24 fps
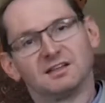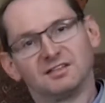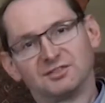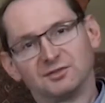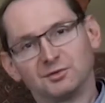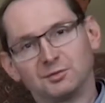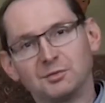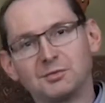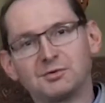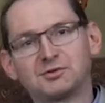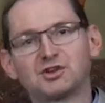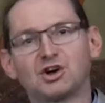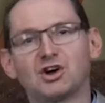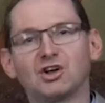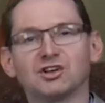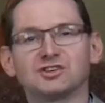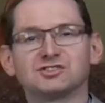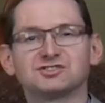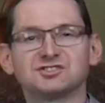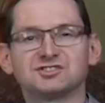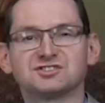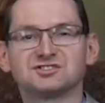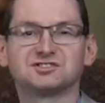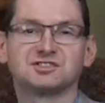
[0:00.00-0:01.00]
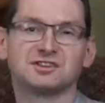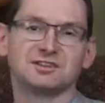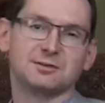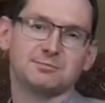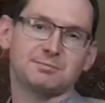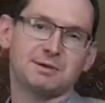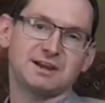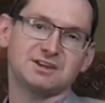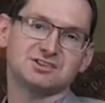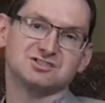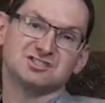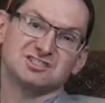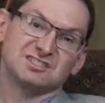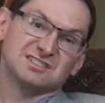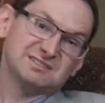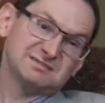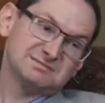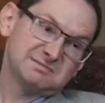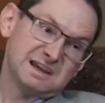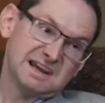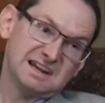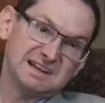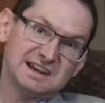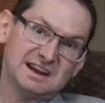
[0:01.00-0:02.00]
The rheumatologist and the patient
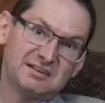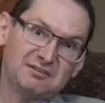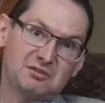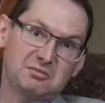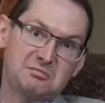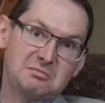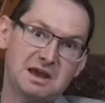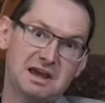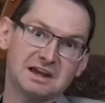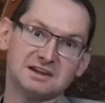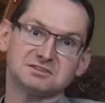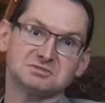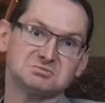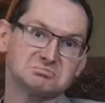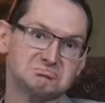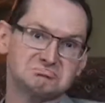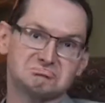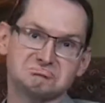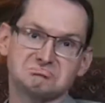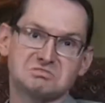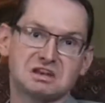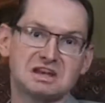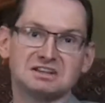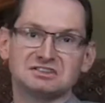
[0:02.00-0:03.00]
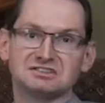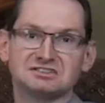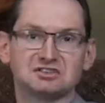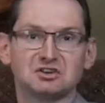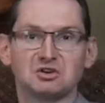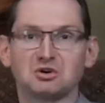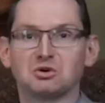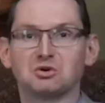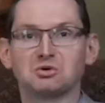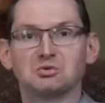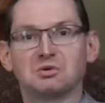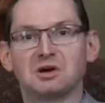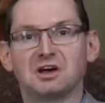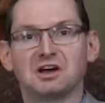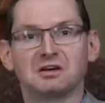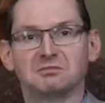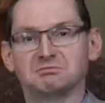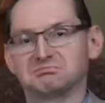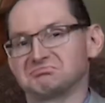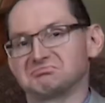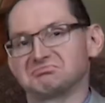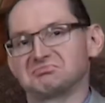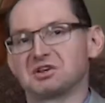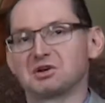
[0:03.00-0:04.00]
had never met, and so
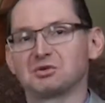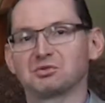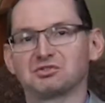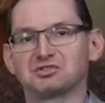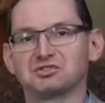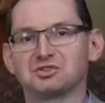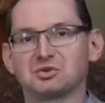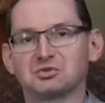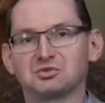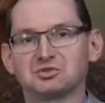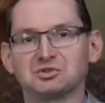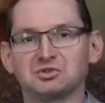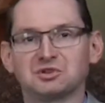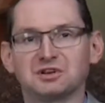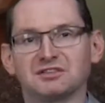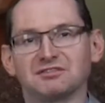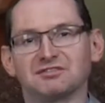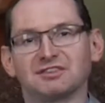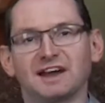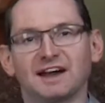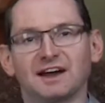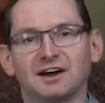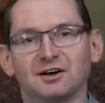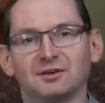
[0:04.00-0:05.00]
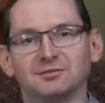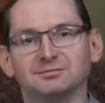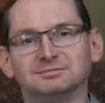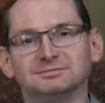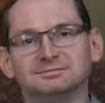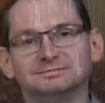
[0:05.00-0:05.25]
there was no duty of care.